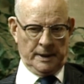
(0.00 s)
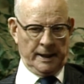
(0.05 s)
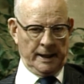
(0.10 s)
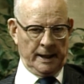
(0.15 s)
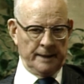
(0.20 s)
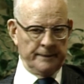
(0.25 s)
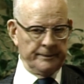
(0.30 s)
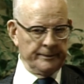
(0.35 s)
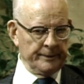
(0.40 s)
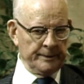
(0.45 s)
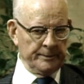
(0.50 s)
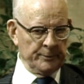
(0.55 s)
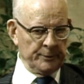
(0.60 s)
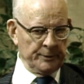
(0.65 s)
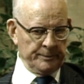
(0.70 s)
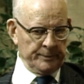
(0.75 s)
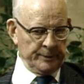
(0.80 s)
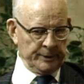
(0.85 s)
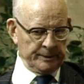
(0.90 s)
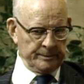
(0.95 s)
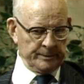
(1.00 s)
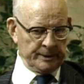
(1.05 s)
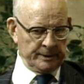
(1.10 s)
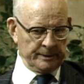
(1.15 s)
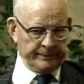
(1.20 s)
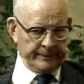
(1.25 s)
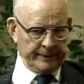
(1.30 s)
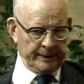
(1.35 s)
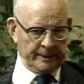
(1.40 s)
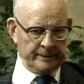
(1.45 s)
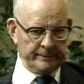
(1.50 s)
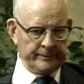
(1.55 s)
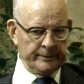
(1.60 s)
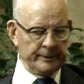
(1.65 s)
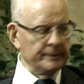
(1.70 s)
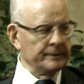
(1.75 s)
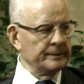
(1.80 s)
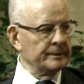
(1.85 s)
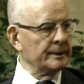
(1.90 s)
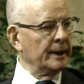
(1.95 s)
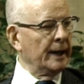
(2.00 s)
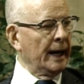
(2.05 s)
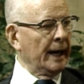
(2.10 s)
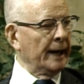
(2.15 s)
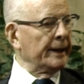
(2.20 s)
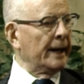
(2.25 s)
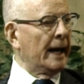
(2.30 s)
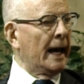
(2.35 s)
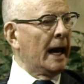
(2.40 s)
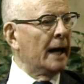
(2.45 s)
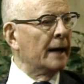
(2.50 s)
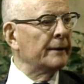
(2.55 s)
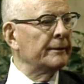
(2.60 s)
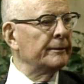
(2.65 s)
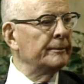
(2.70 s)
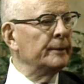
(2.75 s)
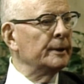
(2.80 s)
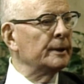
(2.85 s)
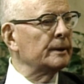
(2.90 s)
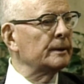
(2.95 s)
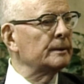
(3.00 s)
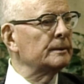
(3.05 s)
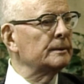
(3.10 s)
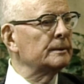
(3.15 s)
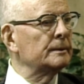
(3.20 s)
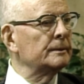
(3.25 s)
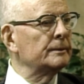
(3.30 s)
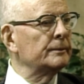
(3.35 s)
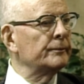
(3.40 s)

half of them would be above average and half below.